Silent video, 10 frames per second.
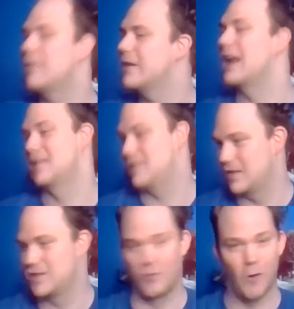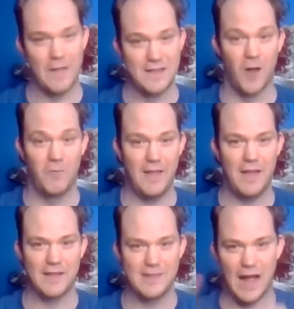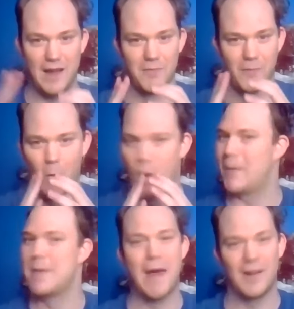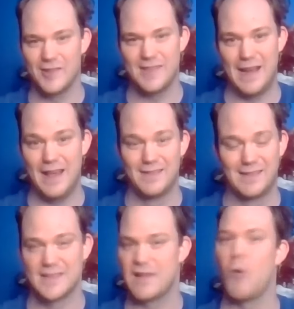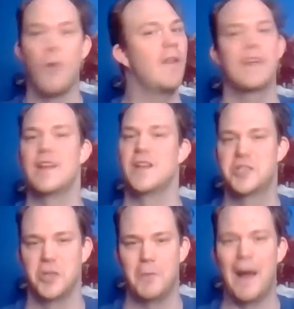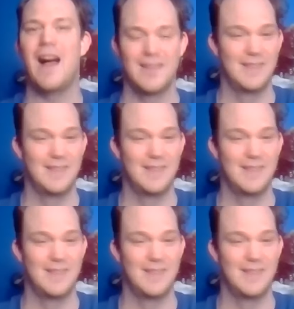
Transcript: to get into the drawer that's over there that's got all my medals in it, because they're all like in a shoebox.